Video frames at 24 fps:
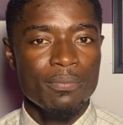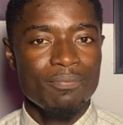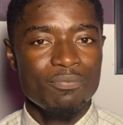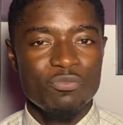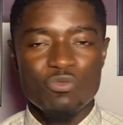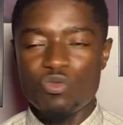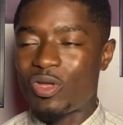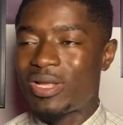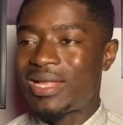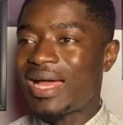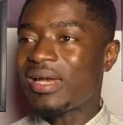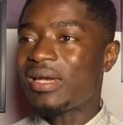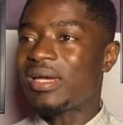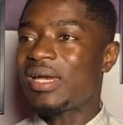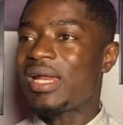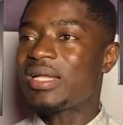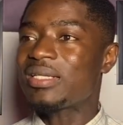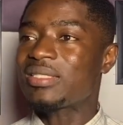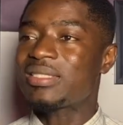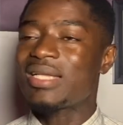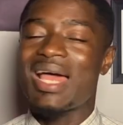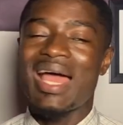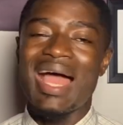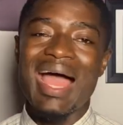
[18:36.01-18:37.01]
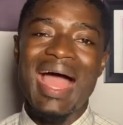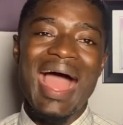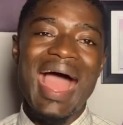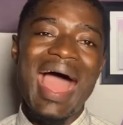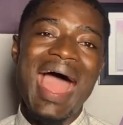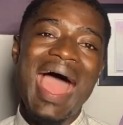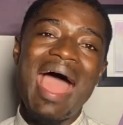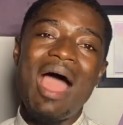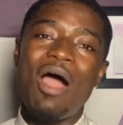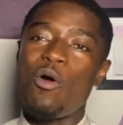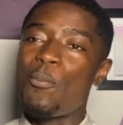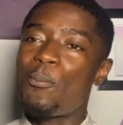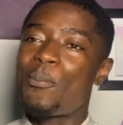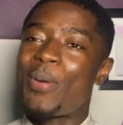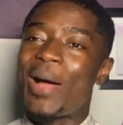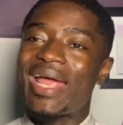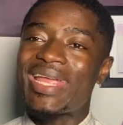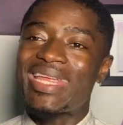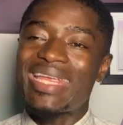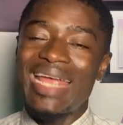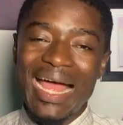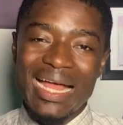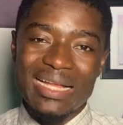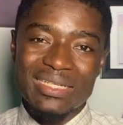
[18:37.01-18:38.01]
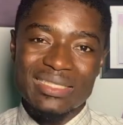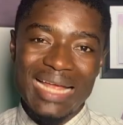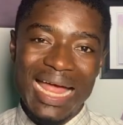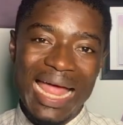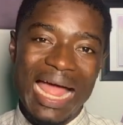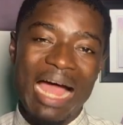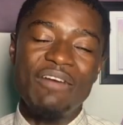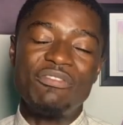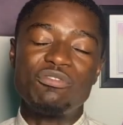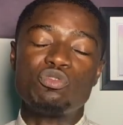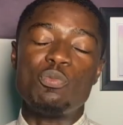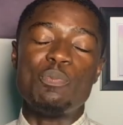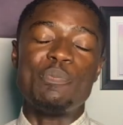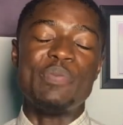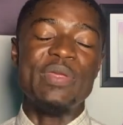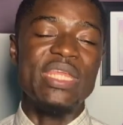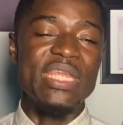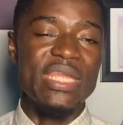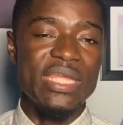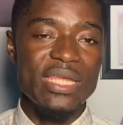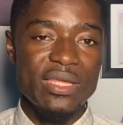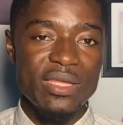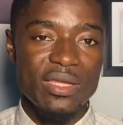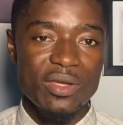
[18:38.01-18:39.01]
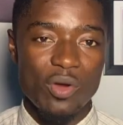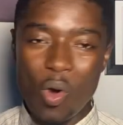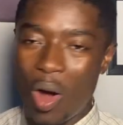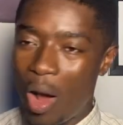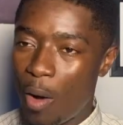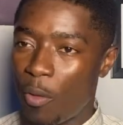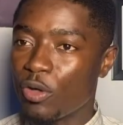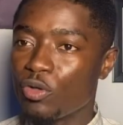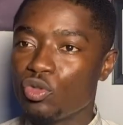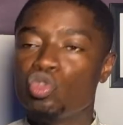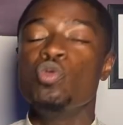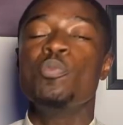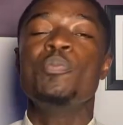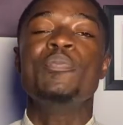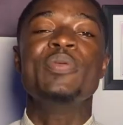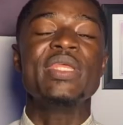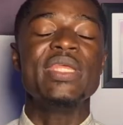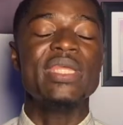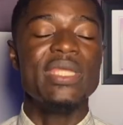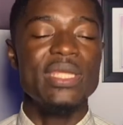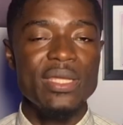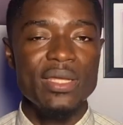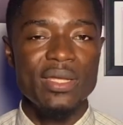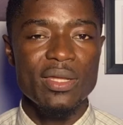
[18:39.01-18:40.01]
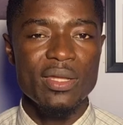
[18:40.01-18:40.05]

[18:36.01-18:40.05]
regardless how biased I have to be or I want to be,